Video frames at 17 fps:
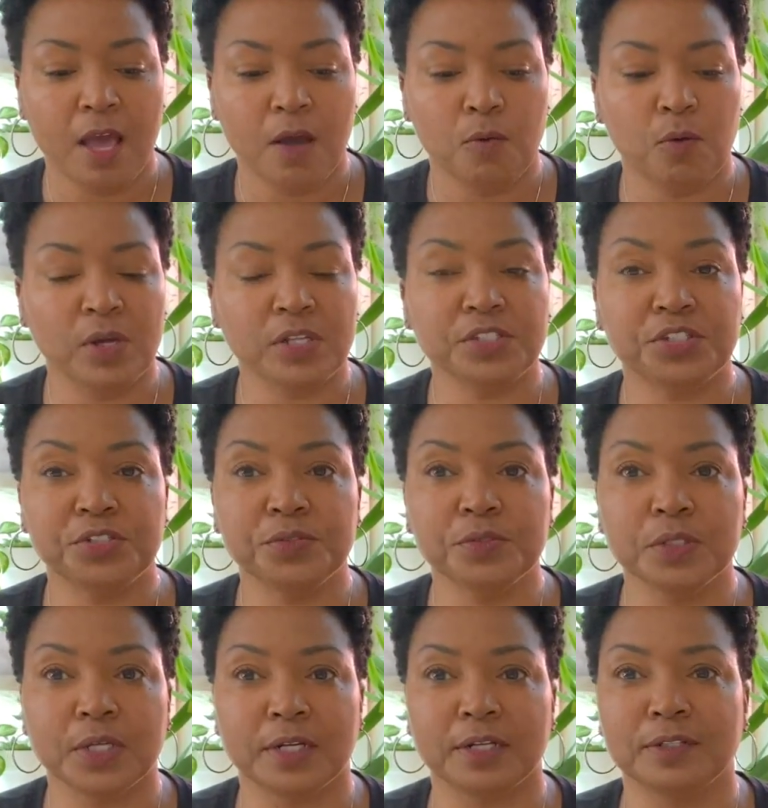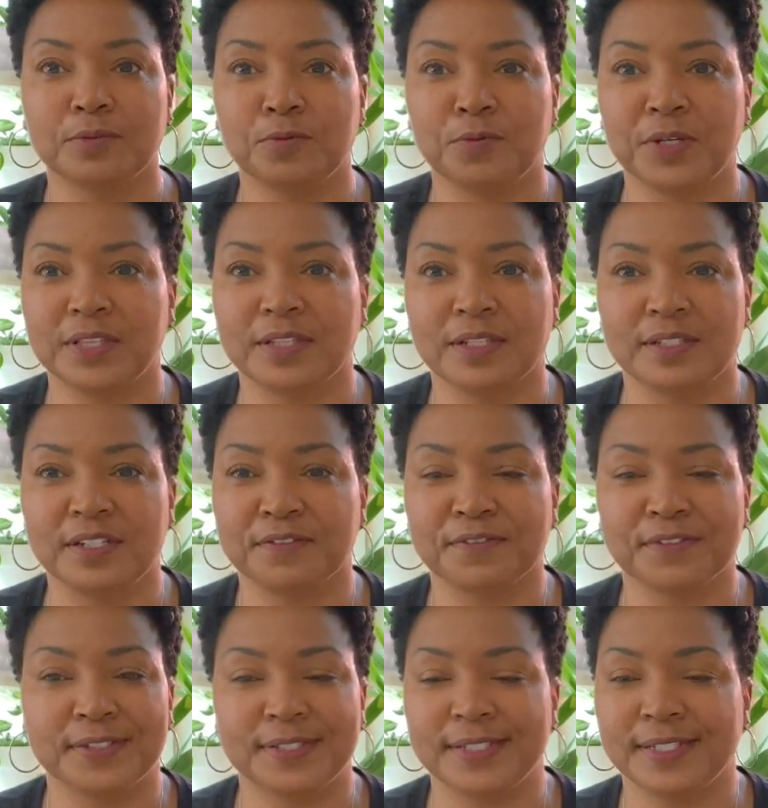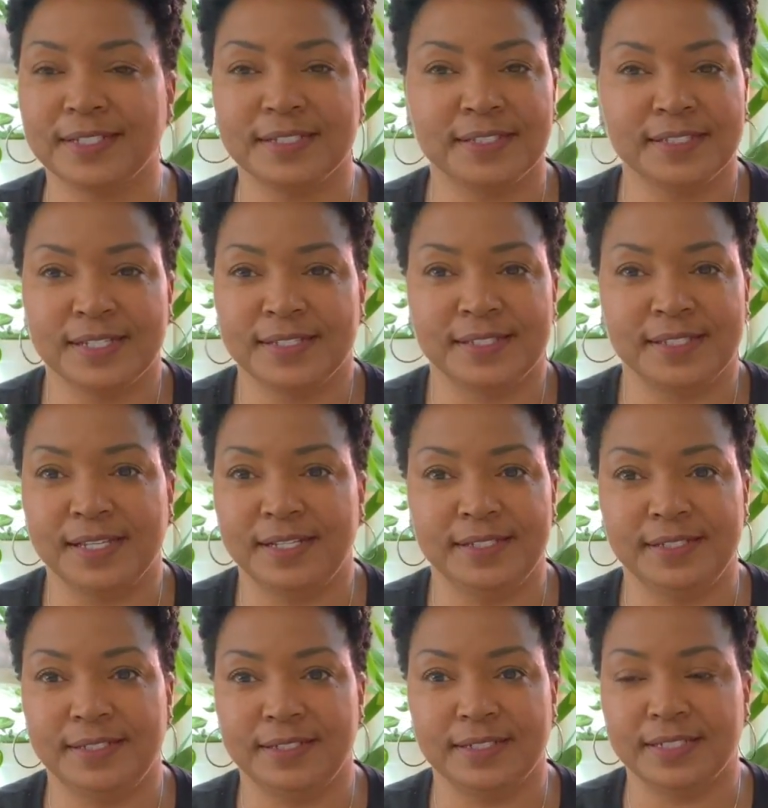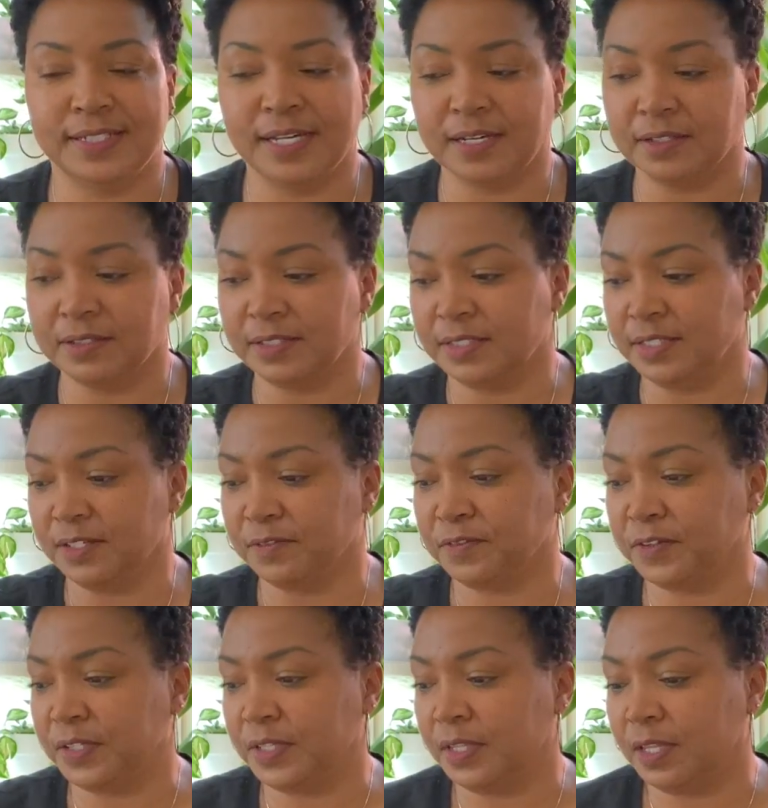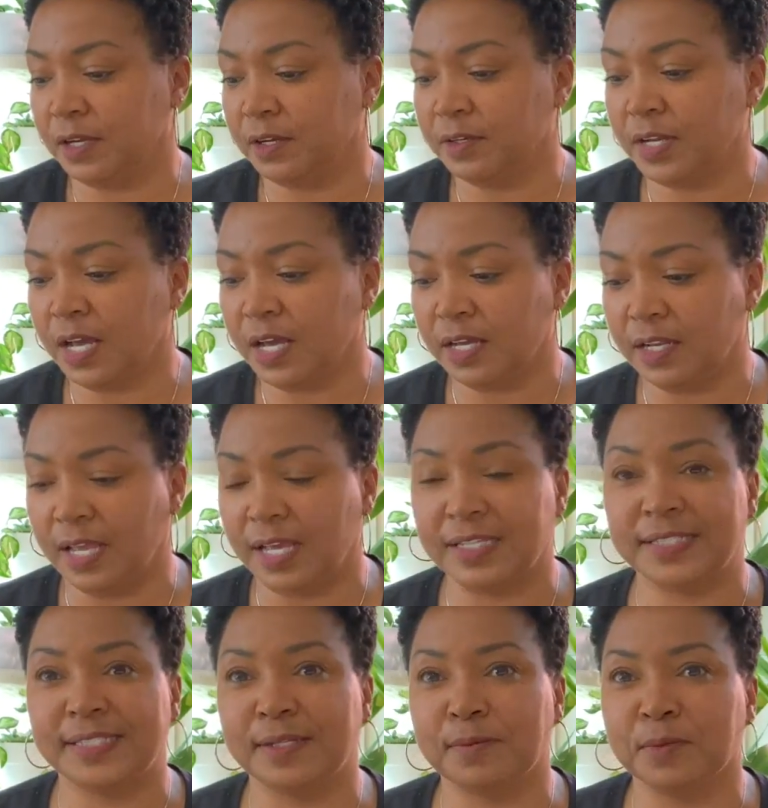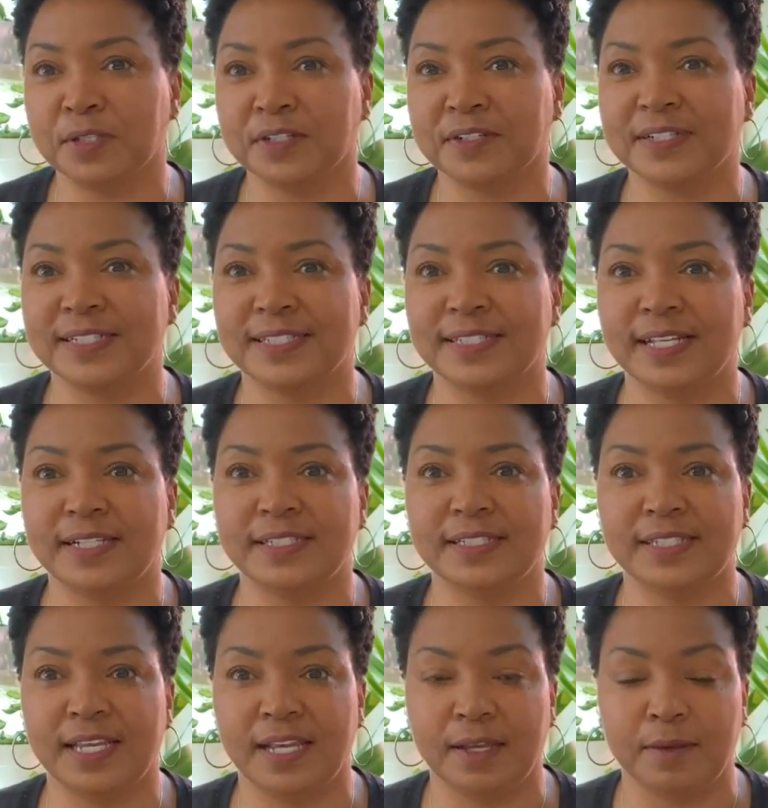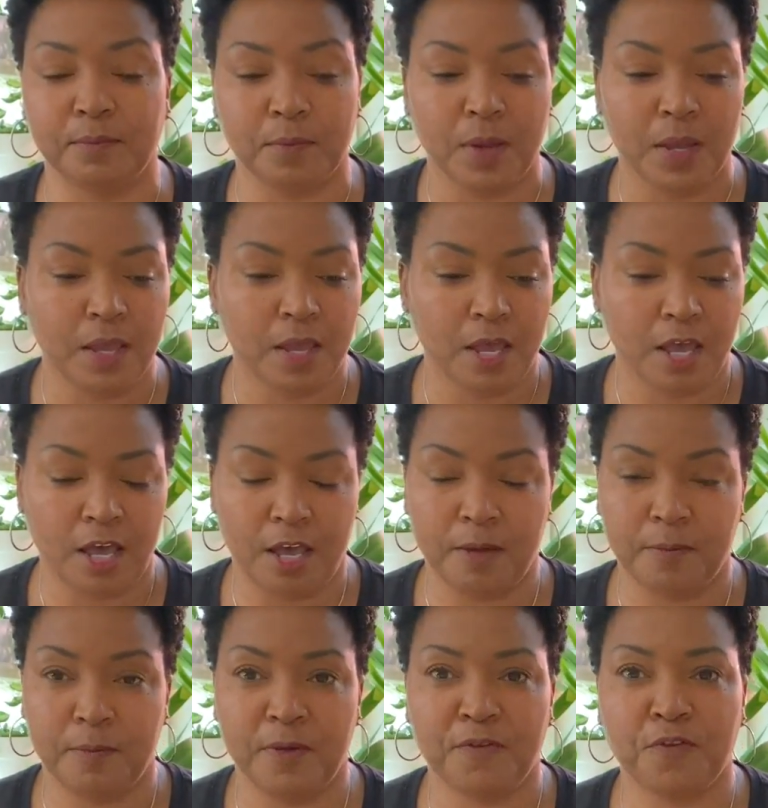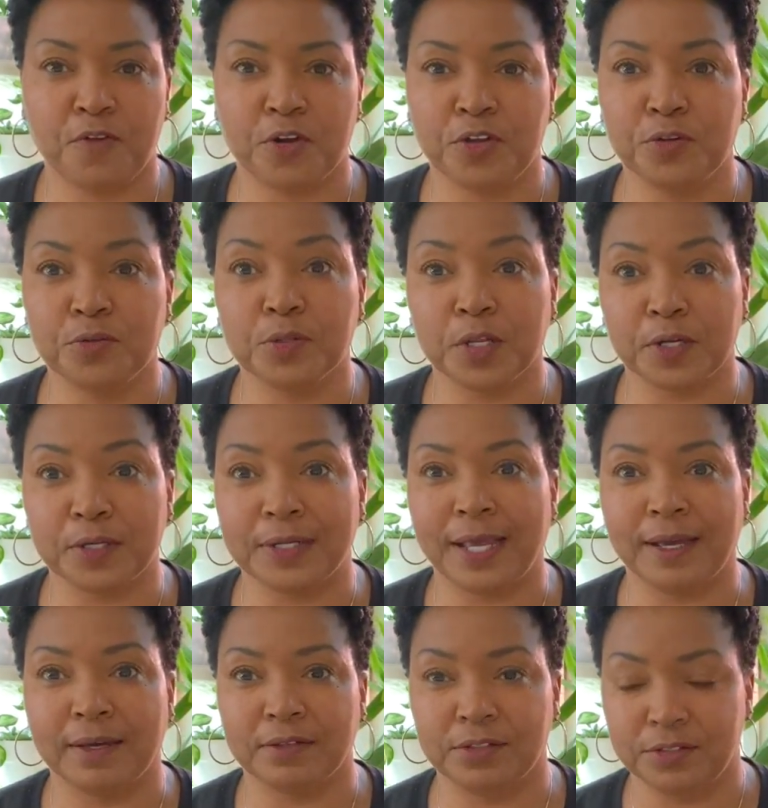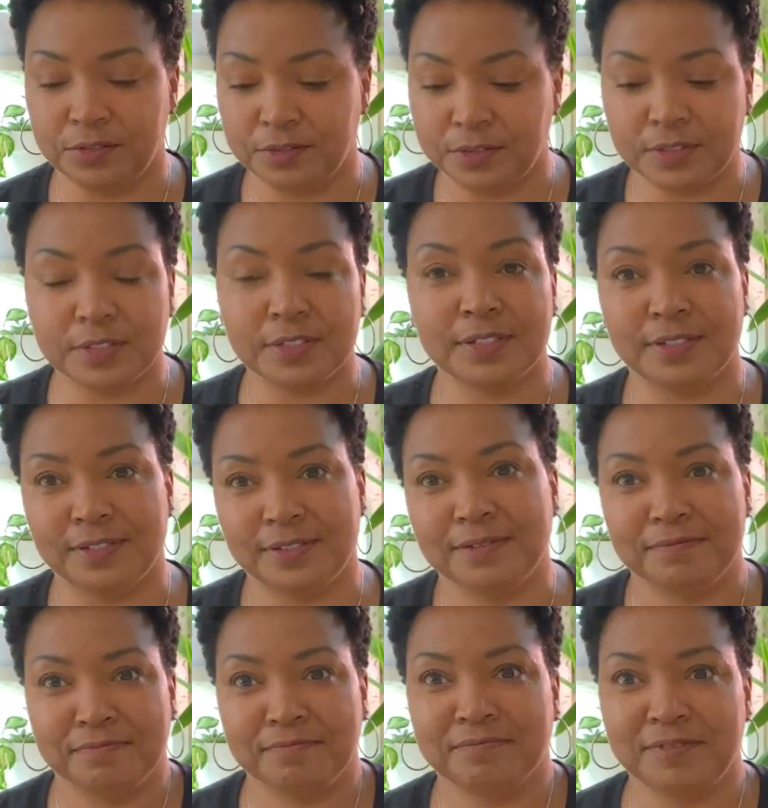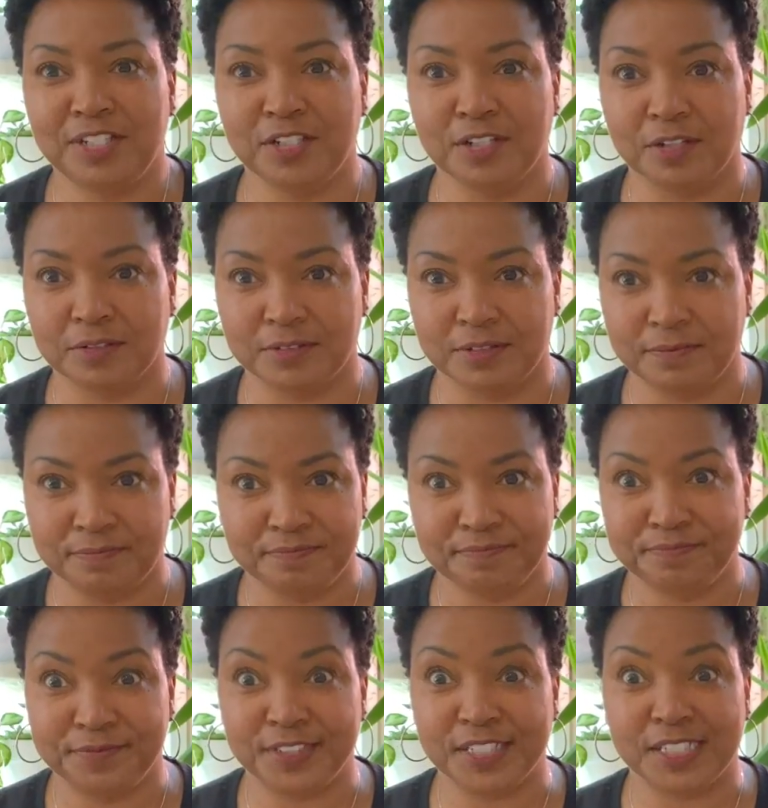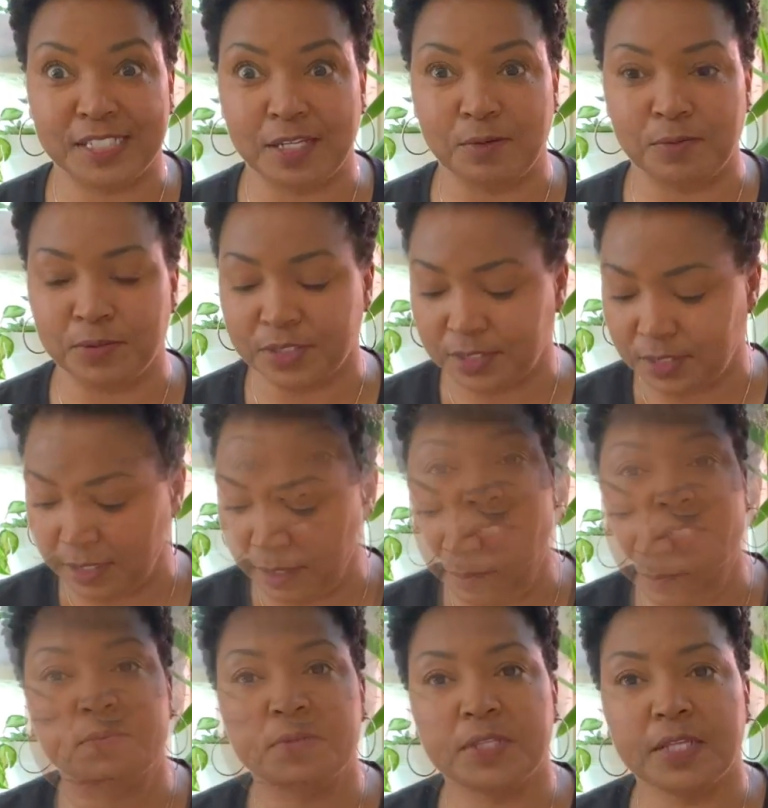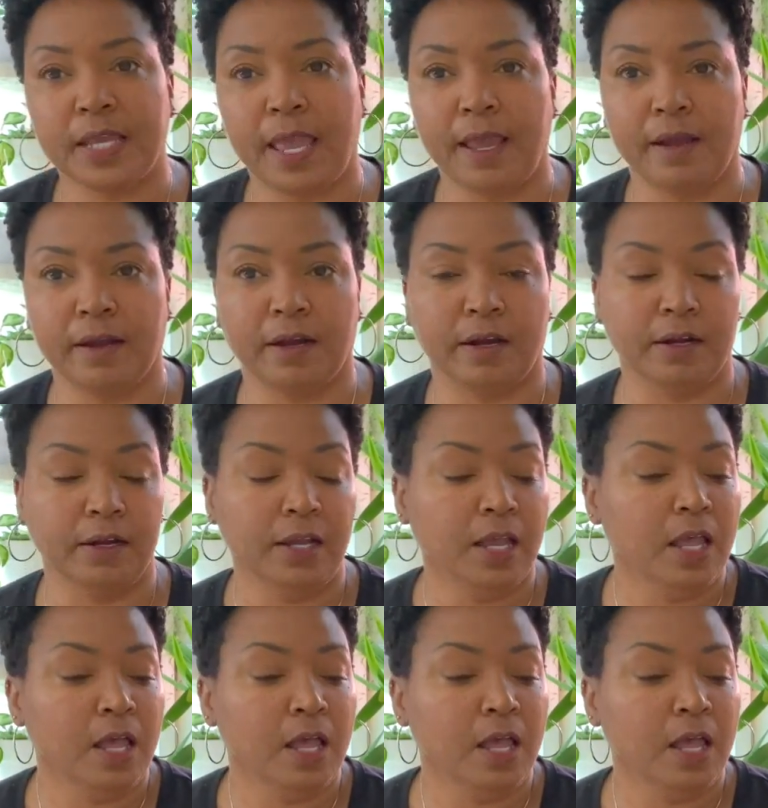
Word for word: Once you learn what the difference is, it's easy to tell the difference. They're not as similar as they seem um, before you learn how to, you know, distinguish them. Some of the care.